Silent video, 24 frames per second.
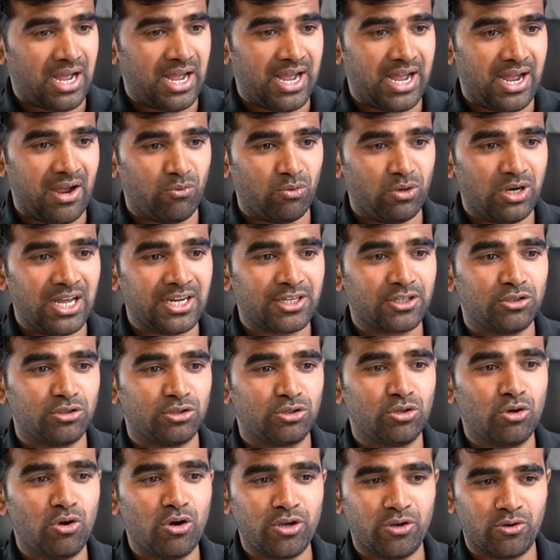I would like to
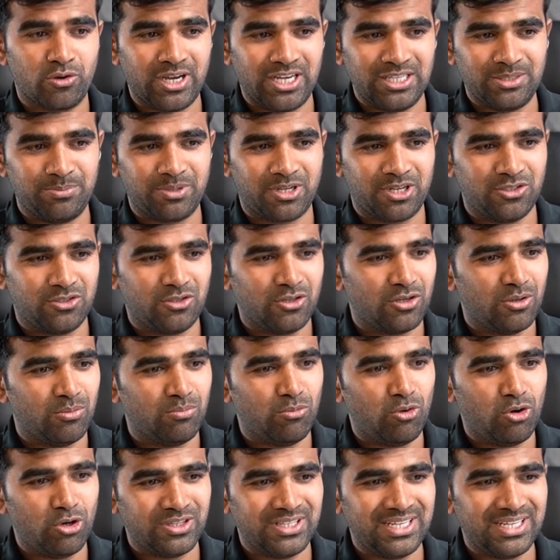show you guys, because more